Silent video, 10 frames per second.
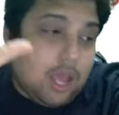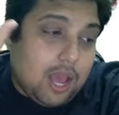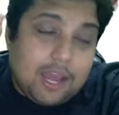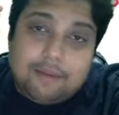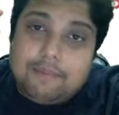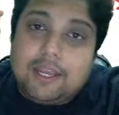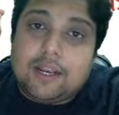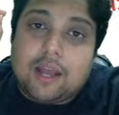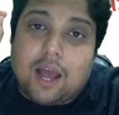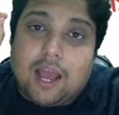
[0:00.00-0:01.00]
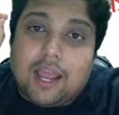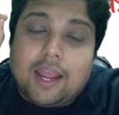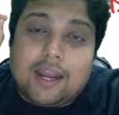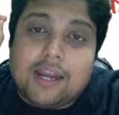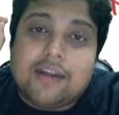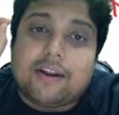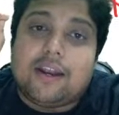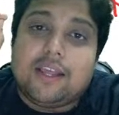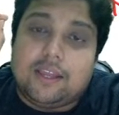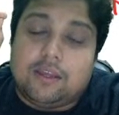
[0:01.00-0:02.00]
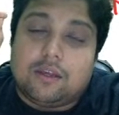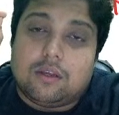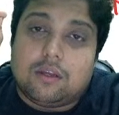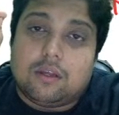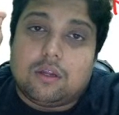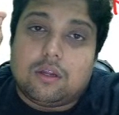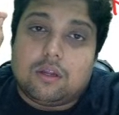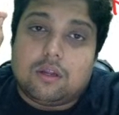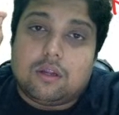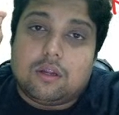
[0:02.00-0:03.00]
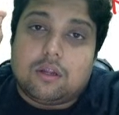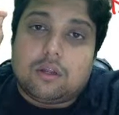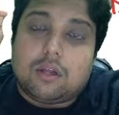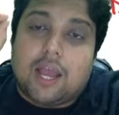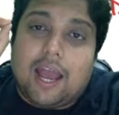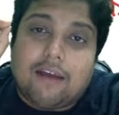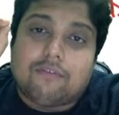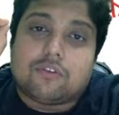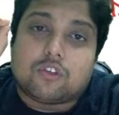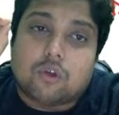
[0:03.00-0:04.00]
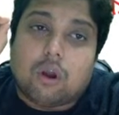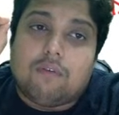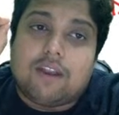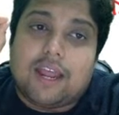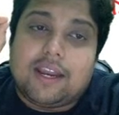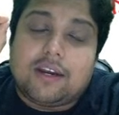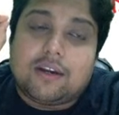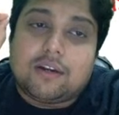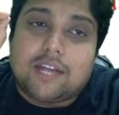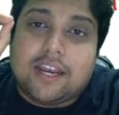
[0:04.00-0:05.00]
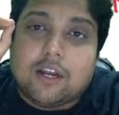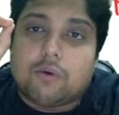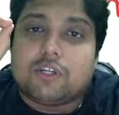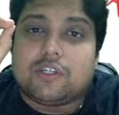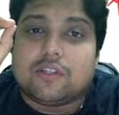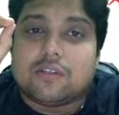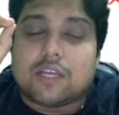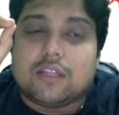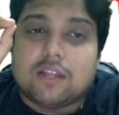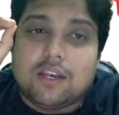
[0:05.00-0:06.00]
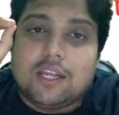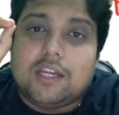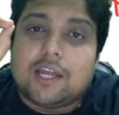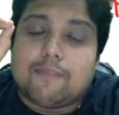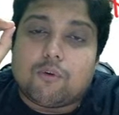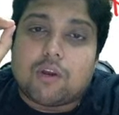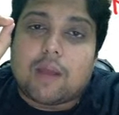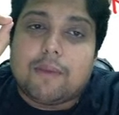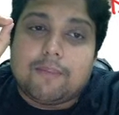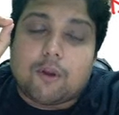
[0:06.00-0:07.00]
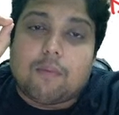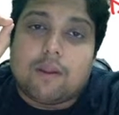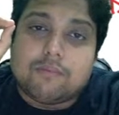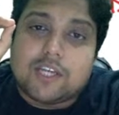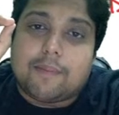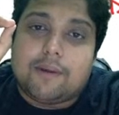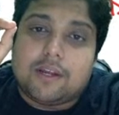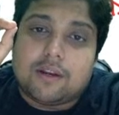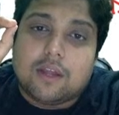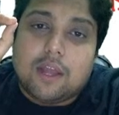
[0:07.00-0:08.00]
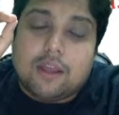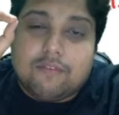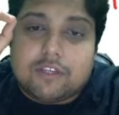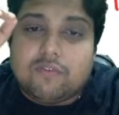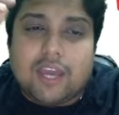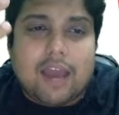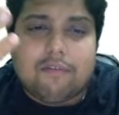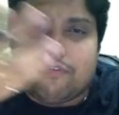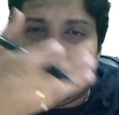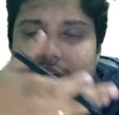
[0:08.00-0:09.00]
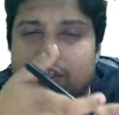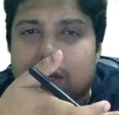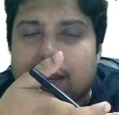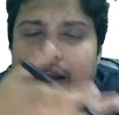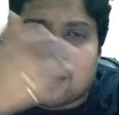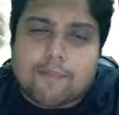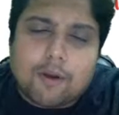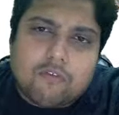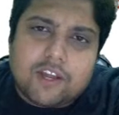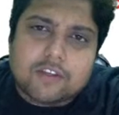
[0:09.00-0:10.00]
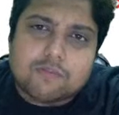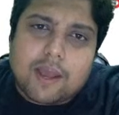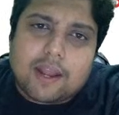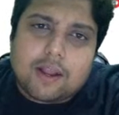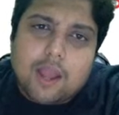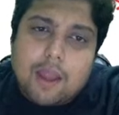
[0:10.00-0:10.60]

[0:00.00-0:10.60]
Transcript: I mean, I literally have solved like 10 questions in the linear programming problem chapter, which we have finished like a couple of days back.